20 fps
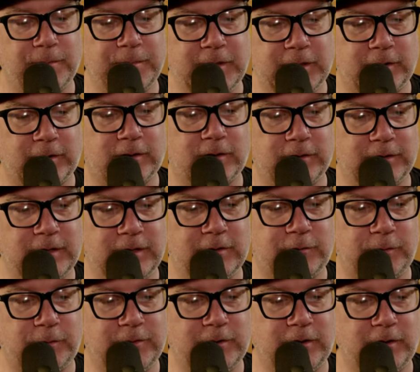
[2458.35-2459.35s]
miracle in
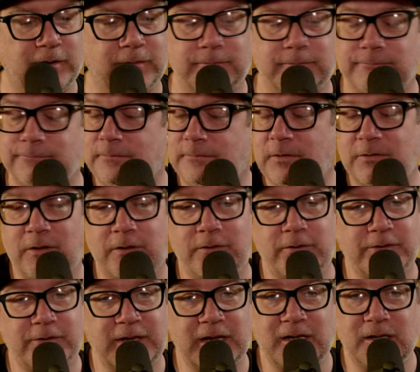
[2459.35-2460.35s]
his return. It's
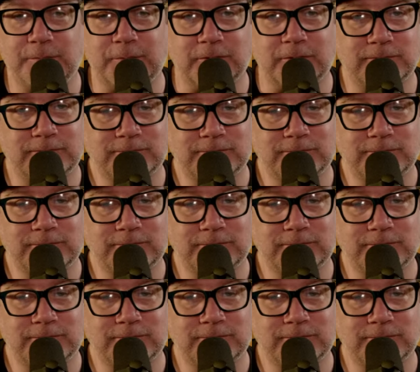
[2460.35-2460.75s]
understandable.